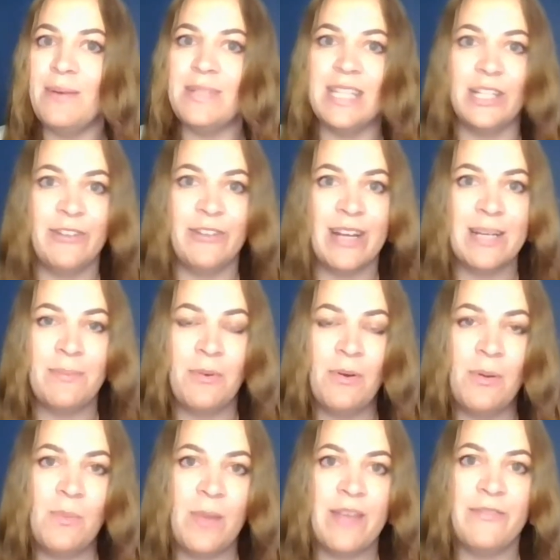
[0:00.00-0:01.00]
was
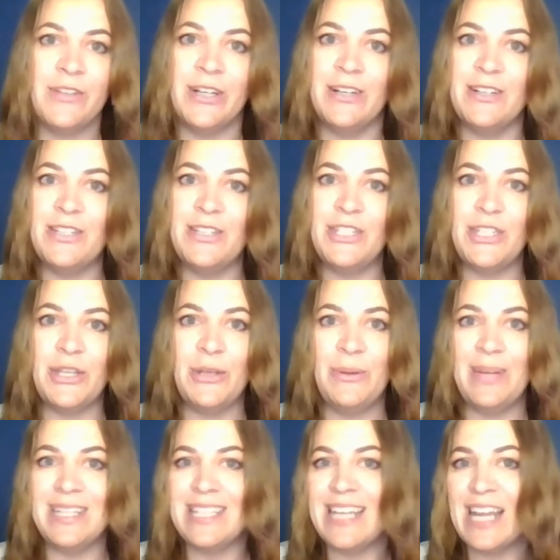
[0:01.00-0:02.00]
incredible and we've got two
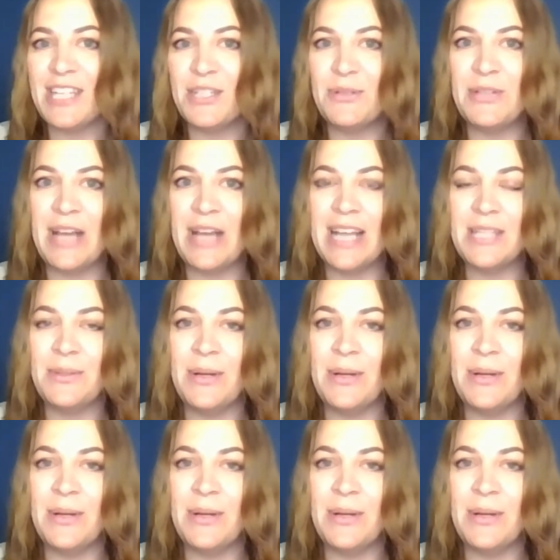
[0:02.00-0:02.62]
international title